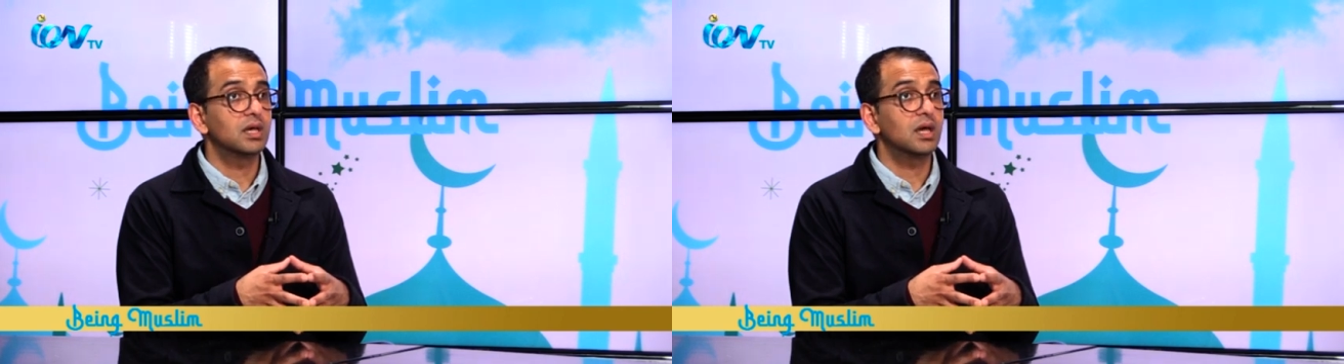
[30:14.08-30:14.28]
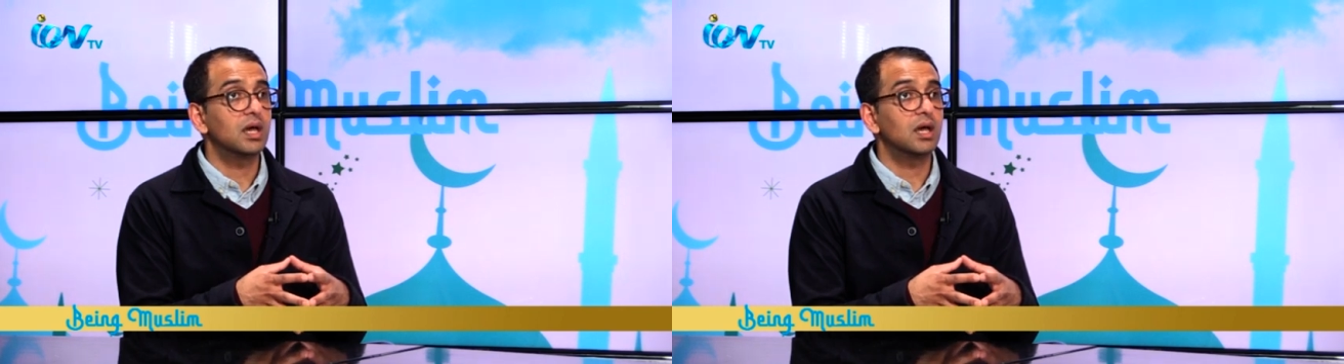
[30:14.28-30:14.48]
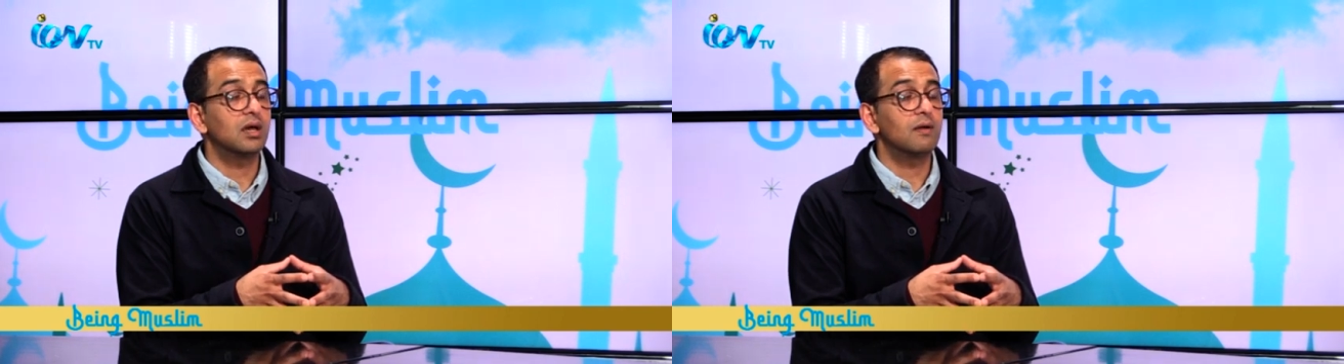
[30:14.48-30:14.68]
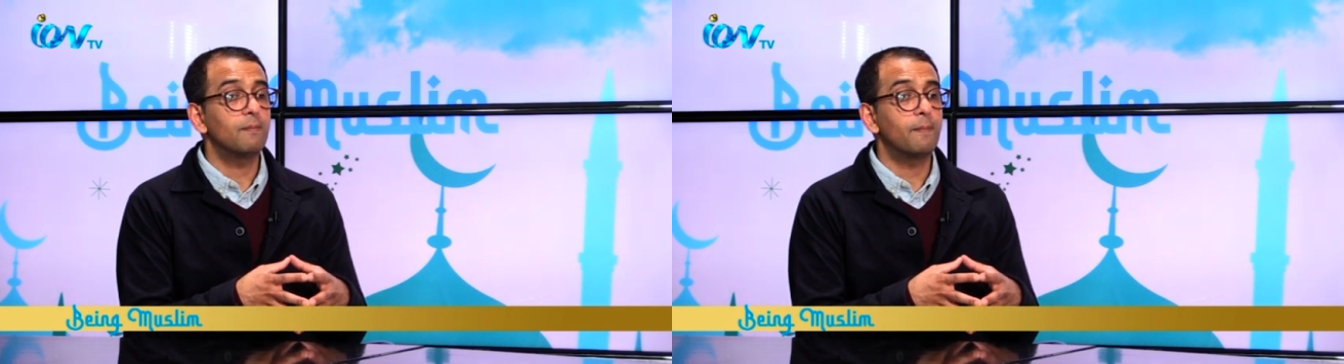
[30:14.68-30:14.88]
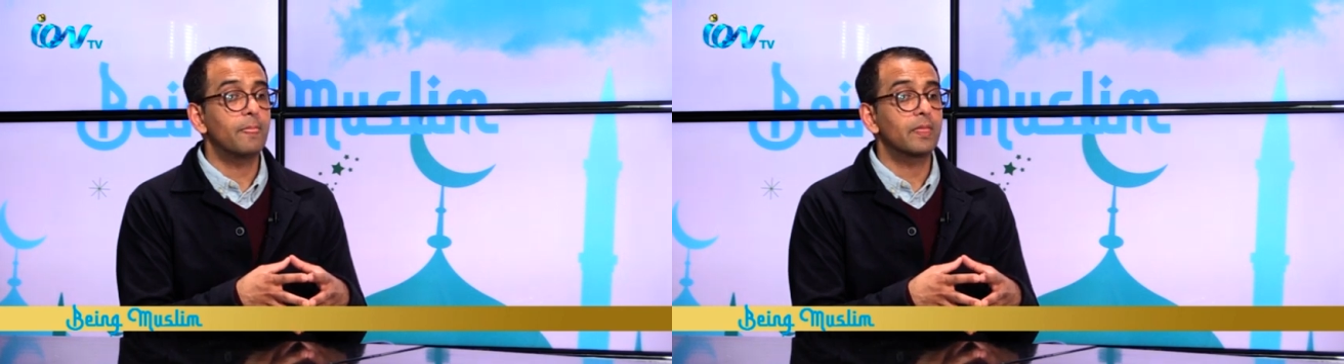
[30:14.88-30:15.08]

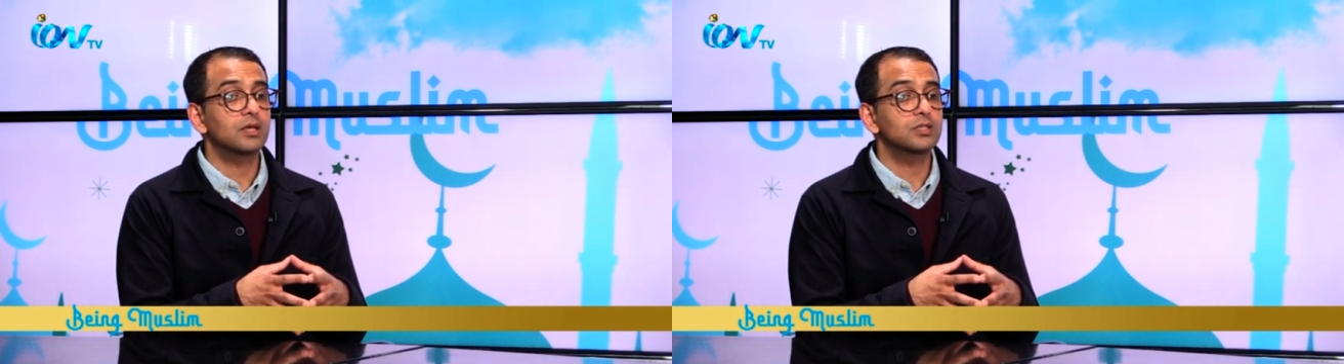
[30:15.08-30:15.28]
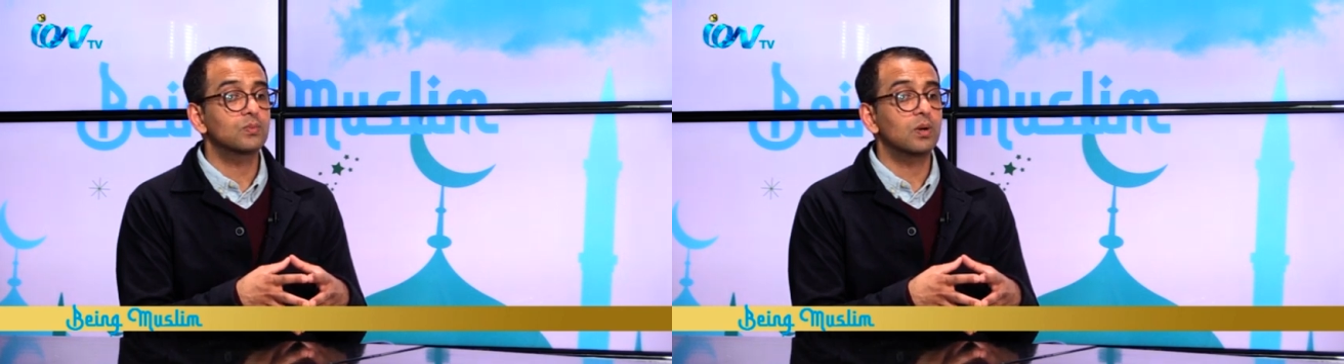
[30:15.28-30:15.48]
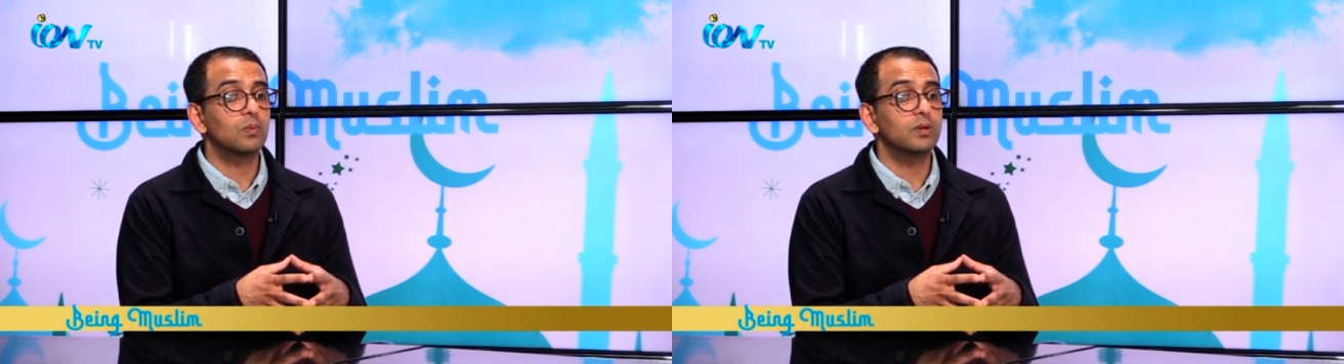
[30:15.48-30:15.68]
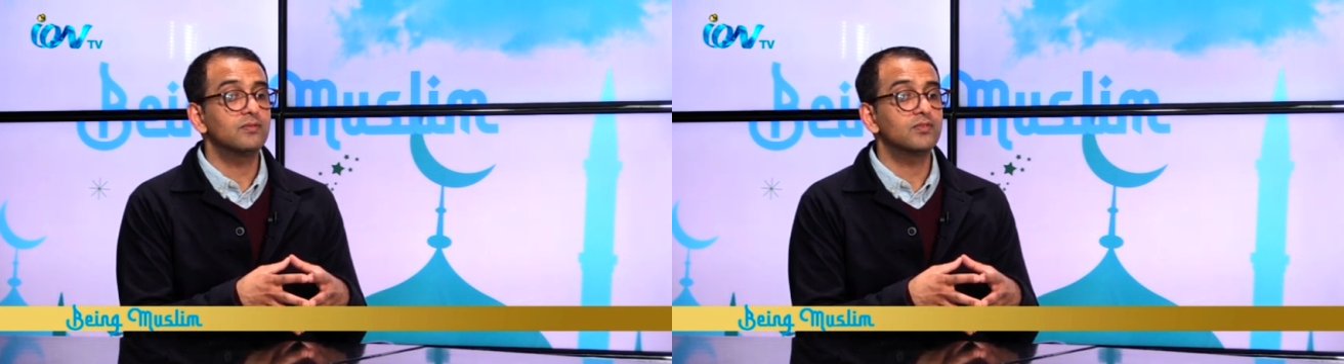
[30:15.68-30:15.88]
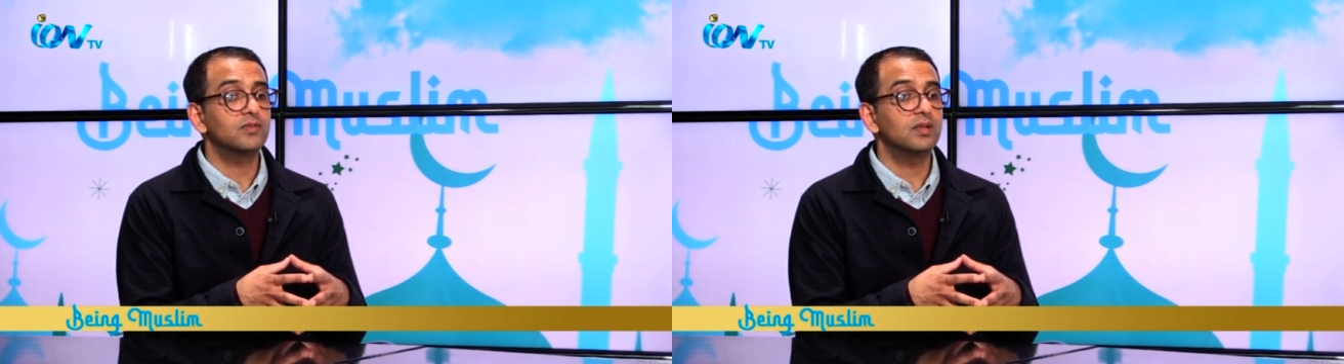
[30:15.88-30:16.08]
Because what
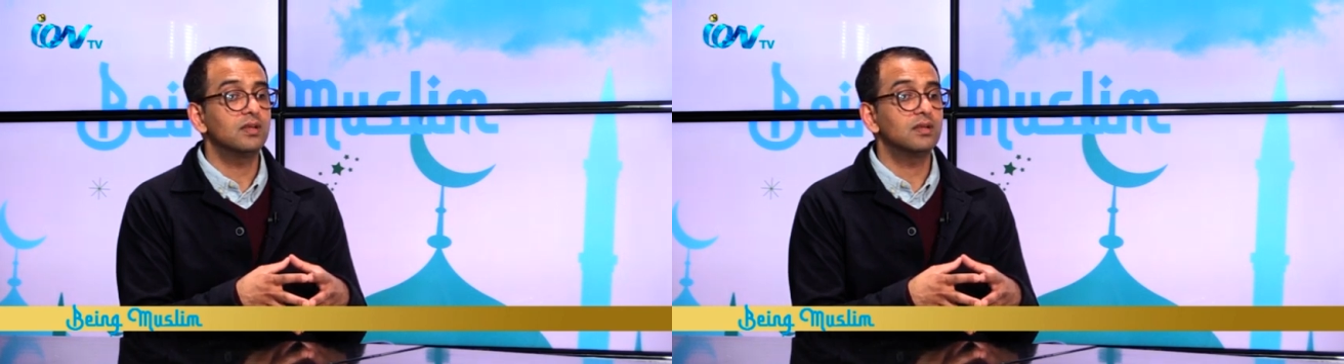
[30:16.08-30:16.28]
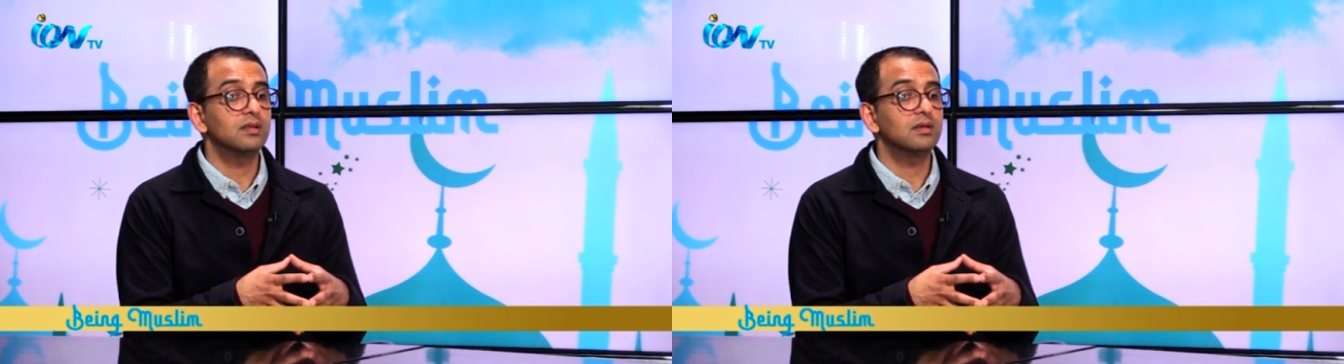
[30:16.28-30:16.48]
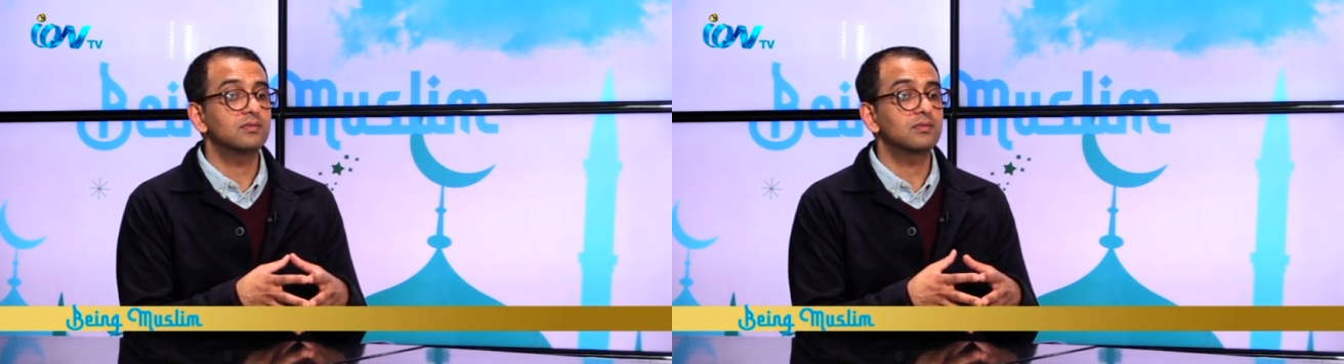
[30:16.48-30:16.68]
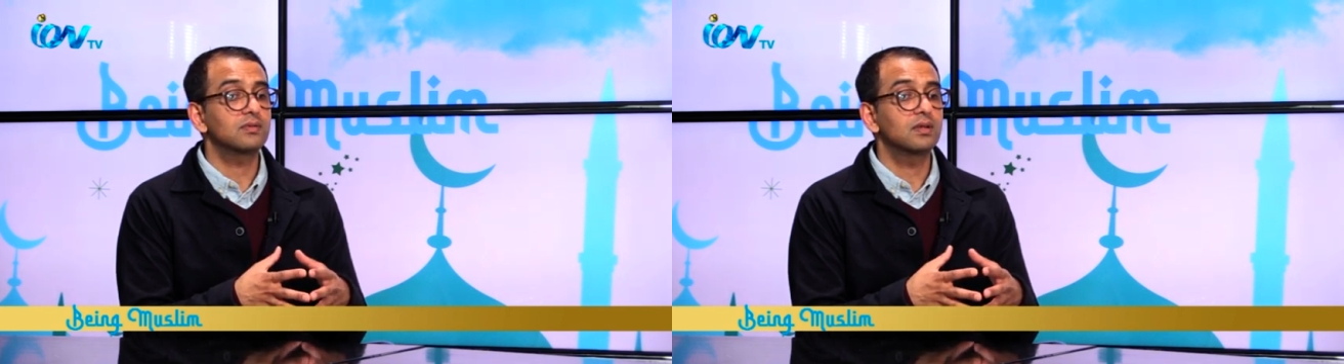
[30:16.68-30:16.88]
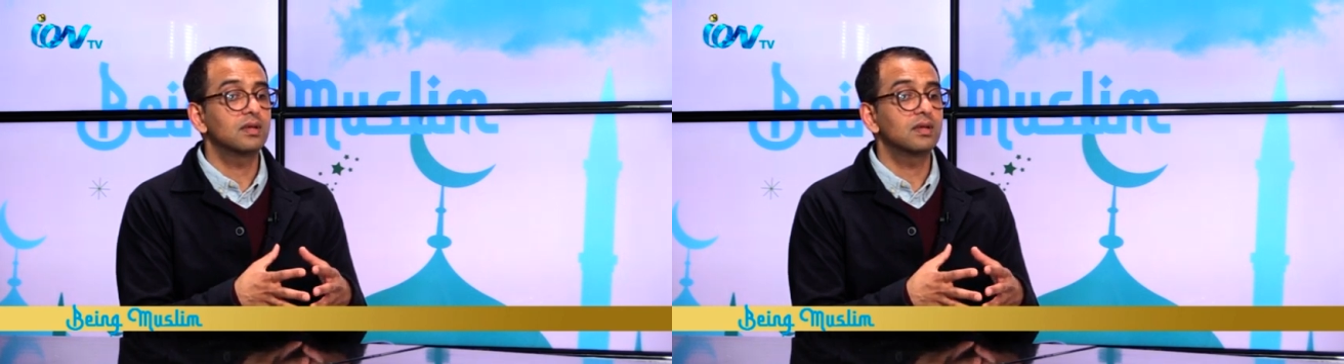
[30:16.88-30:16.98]
we've seen is